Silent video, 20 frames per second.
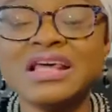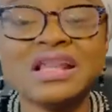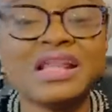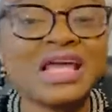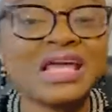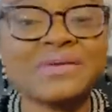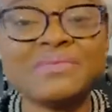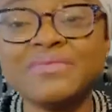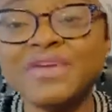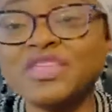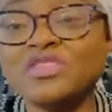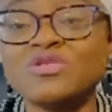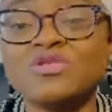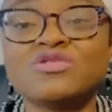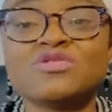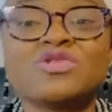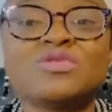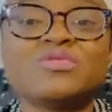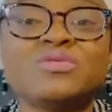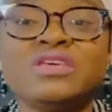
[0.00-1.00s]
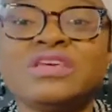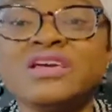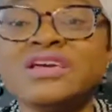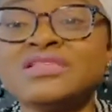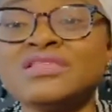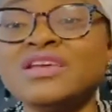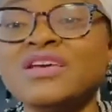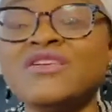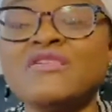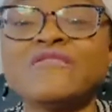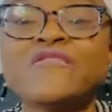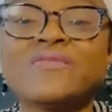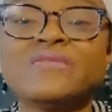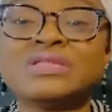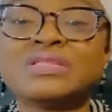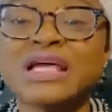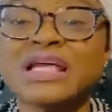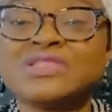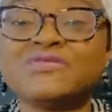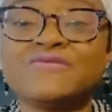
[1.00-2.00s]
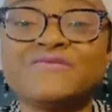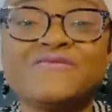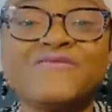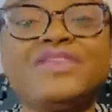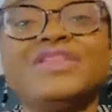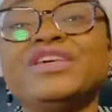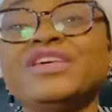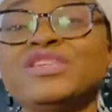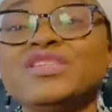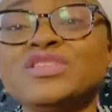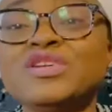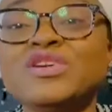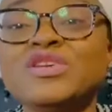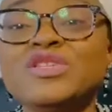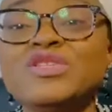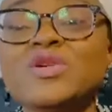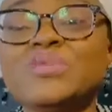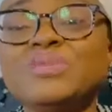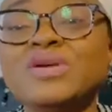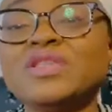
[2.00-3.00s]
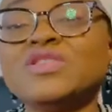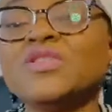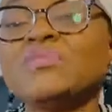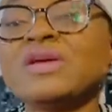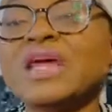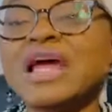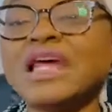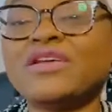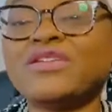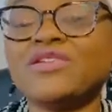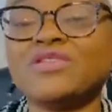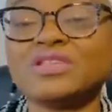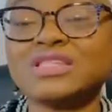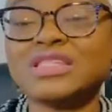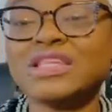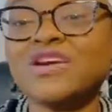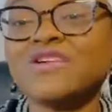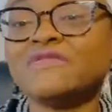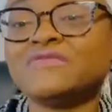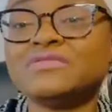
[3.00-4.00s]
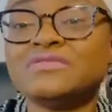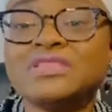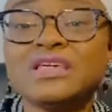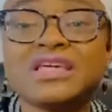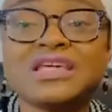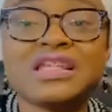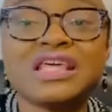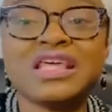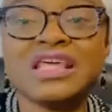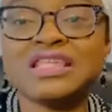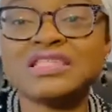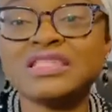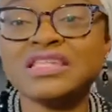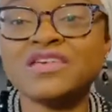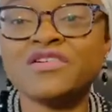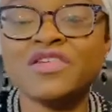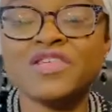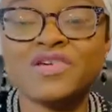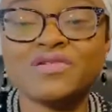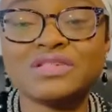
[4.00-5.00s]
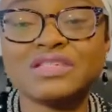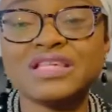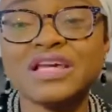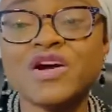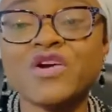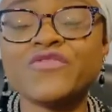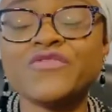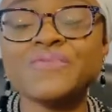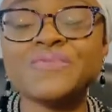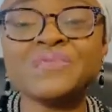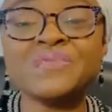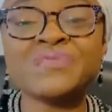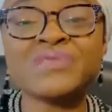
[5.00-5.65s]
Like me, it took us 2 years from start to finish. So please don't be hard on yourself. Take it easy on yourself.